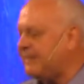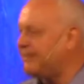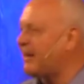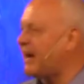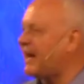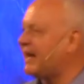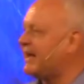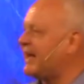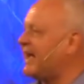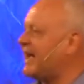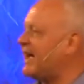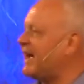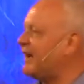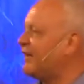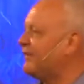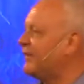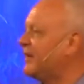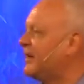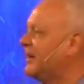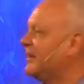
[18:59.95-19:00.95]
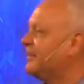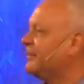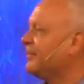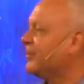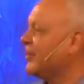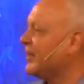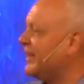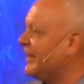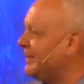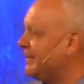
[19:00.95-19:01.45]
might have
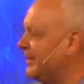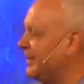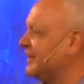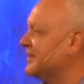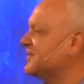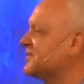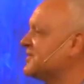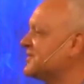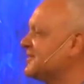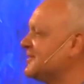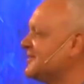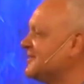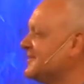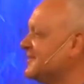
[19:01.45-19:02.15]
preeminence.